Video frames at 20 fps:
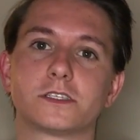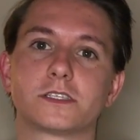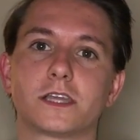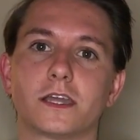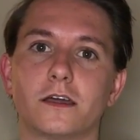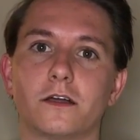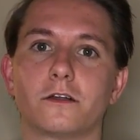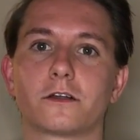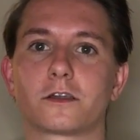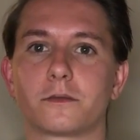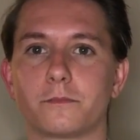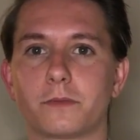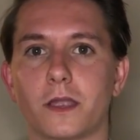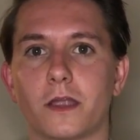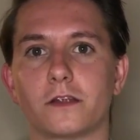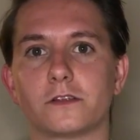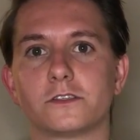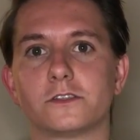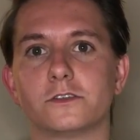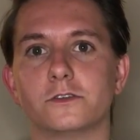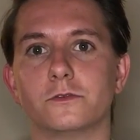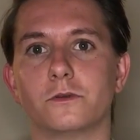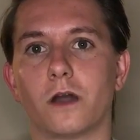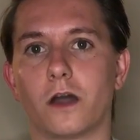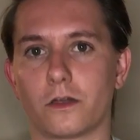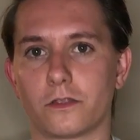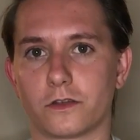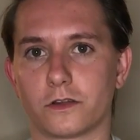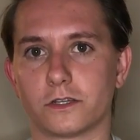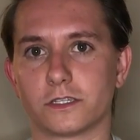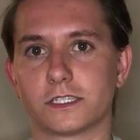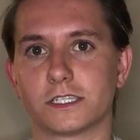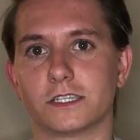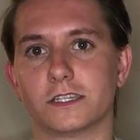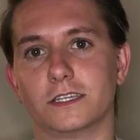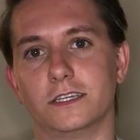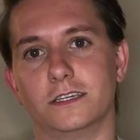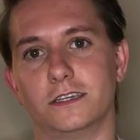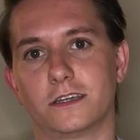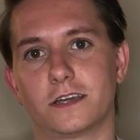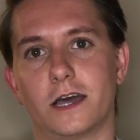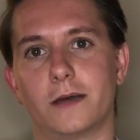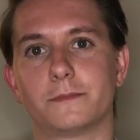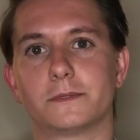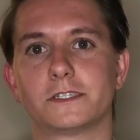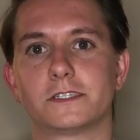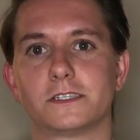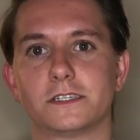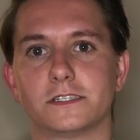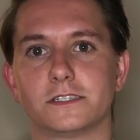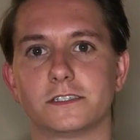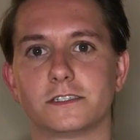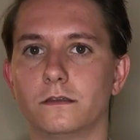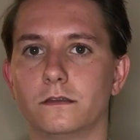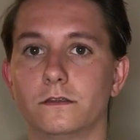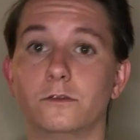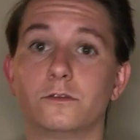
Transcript: scale compared to others in the e-commerce industry.